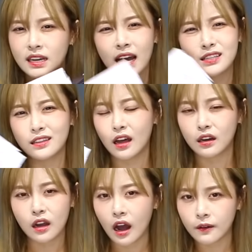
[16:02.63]
It has a lot
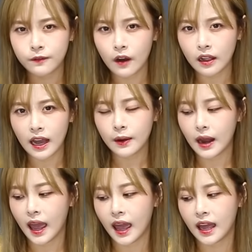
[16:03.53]
of cotton
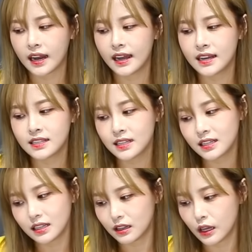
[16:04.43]
fallout and it
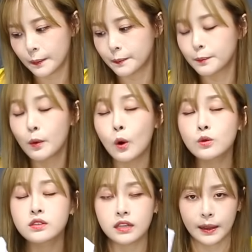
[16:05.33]
isn't the
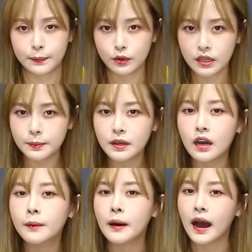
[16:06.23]
most like
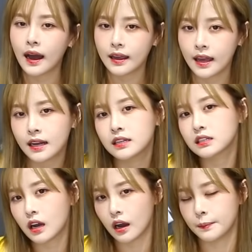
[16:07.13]
premium high-end
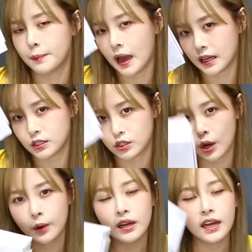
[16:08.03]
cotton pad.
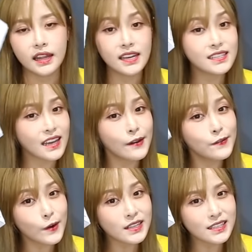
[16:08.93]
So these get
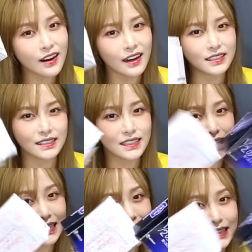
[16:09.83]
4 stars.
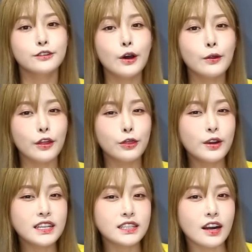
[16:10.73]
So the
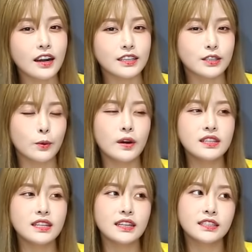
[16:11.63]
3 stars, the
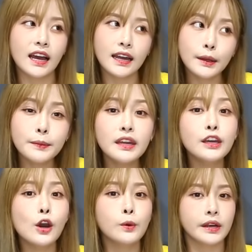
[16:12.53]
ones that's kind of
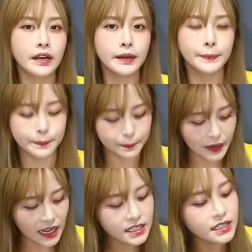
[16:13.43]
mediocre,
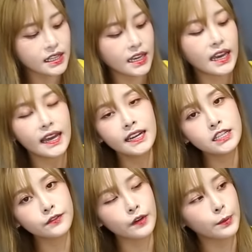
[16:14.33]
is the
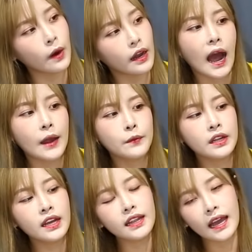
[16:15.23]
Innisfree one. I
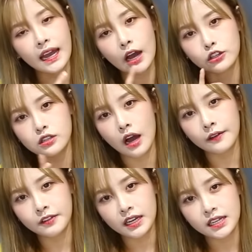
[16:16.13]
really like how
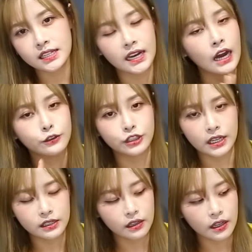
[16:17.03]
soft it is and how
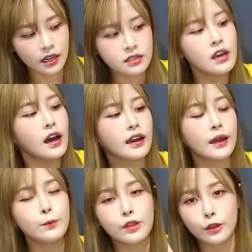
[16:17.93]
gentle it is.
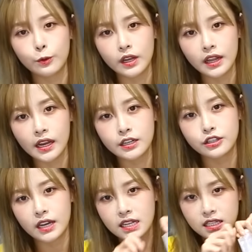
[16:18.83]
Again, with the 3
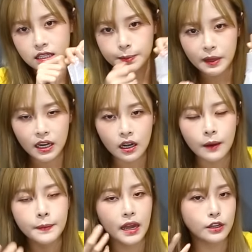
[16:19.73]
layers, you guys can split it
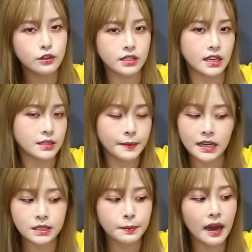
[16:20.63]
up and use it as a
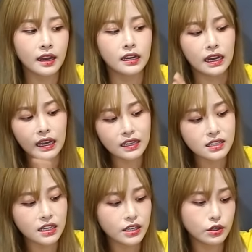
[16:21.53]
mask pack. It
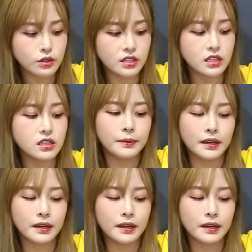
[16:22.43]
gets a good usage,